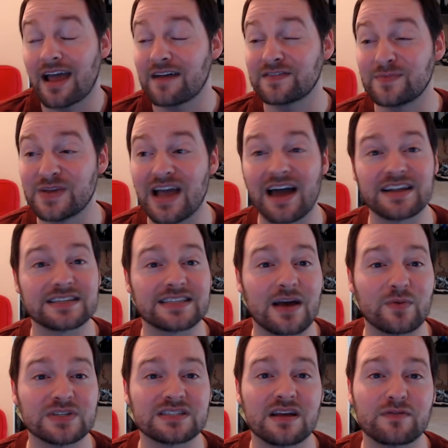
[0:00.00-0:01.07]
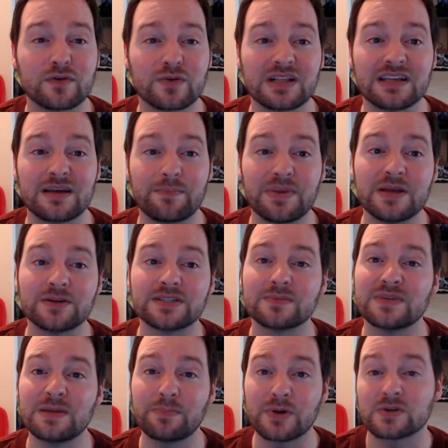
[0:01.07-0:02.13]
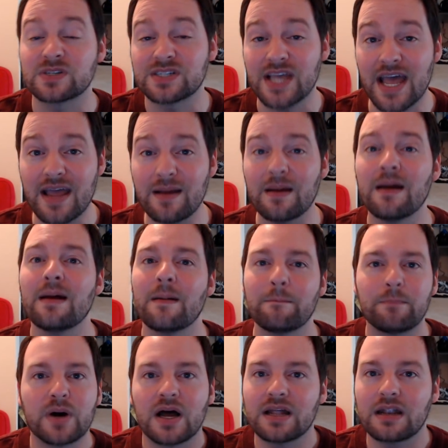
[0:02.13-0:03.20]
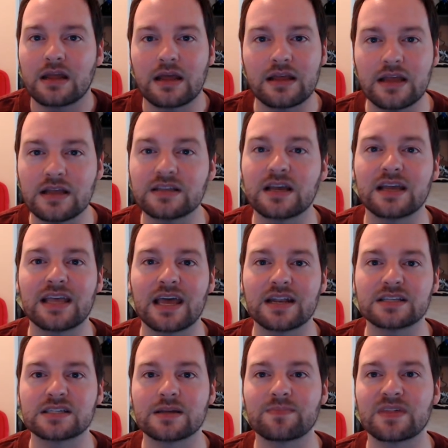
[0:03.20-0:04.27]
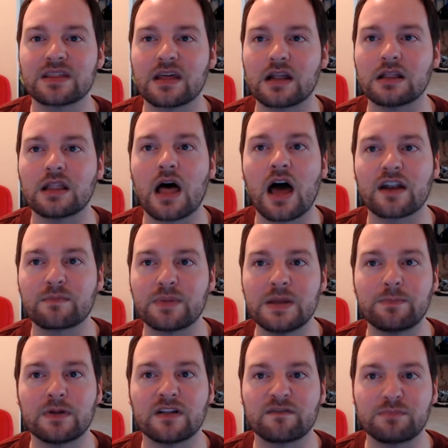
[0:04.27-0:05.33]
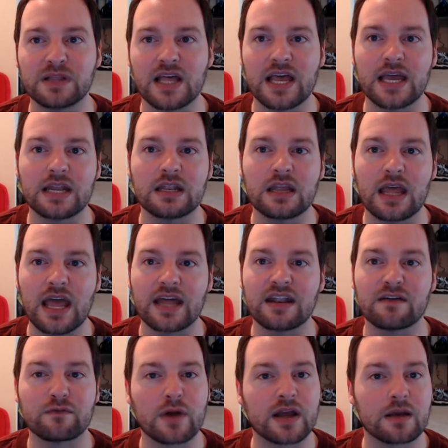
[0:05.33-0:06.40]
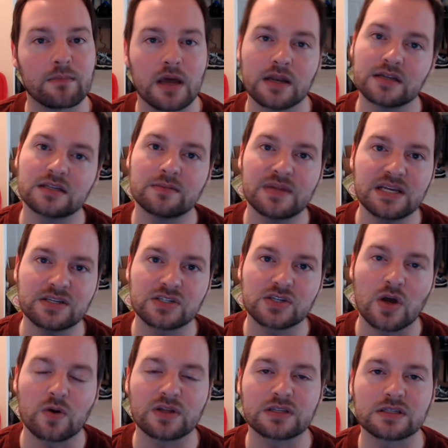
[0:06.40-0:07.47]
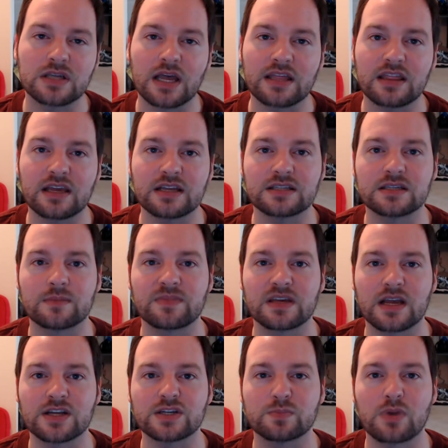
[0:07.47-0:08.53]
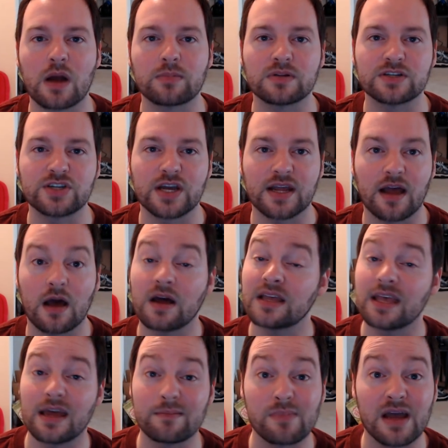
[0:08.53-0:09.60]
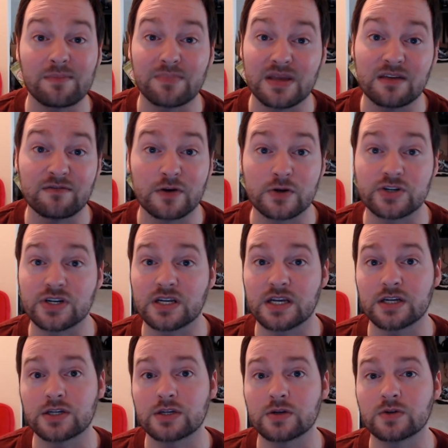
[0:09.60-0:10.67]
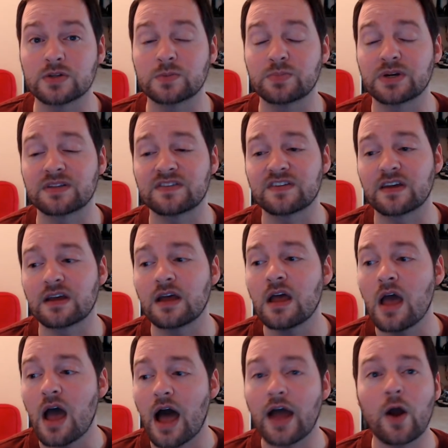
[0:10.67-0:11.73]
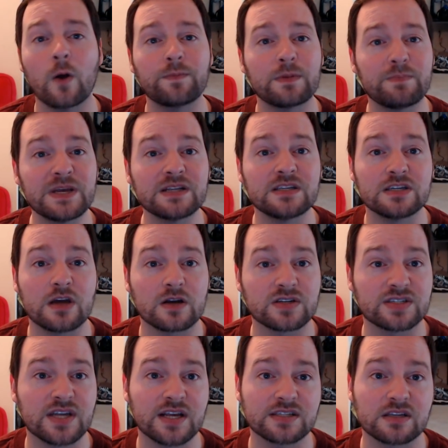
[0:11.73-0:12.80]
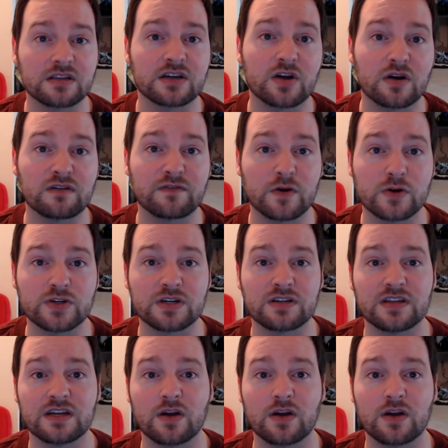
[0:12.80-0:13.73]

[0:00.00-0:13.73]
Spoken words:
to be honest, that one's never really appealed to me per se. But again, it's something that a lot of people have played and have recommended to me, so I think it's something I should probably check out. Again, might be versioning issues, but I hope the PTR stays on the current version and they